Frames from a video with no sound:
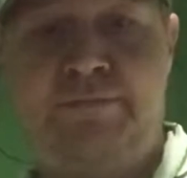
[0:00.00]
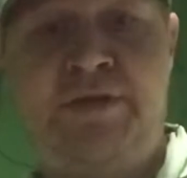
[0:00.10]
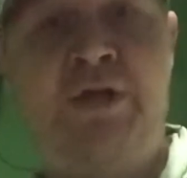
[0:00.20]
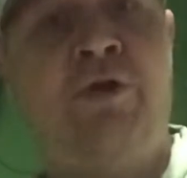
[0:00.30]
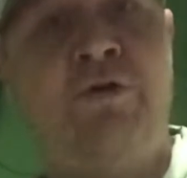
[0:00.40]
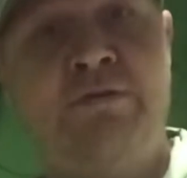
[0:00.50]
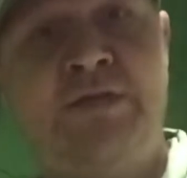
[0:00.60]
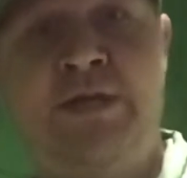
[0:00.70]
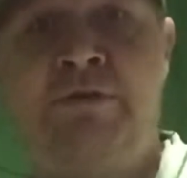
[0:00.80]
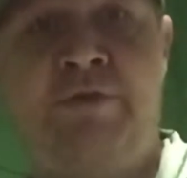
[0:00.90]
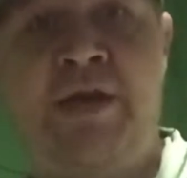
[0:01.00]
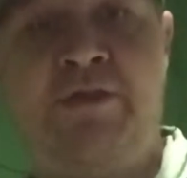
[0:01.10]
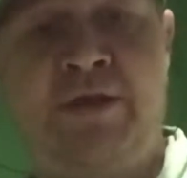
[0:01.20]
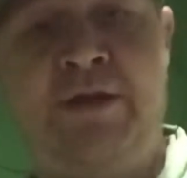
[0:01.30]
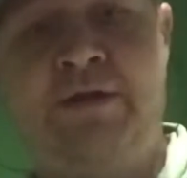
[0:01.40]
DRT
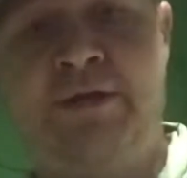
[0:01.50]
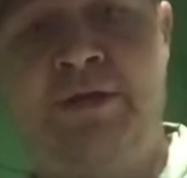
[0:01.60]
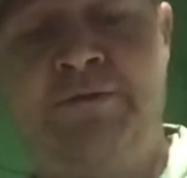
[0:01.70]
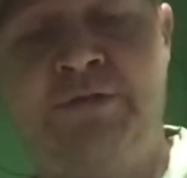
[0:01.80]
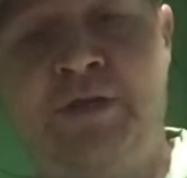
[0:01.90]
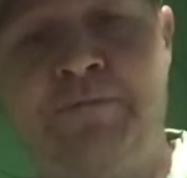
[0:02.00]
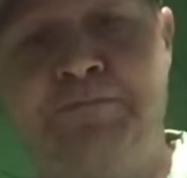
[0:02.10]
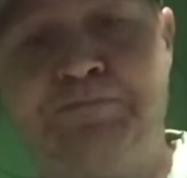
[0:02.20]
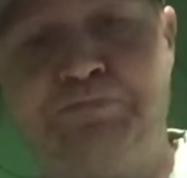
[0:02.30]
right there, you know. So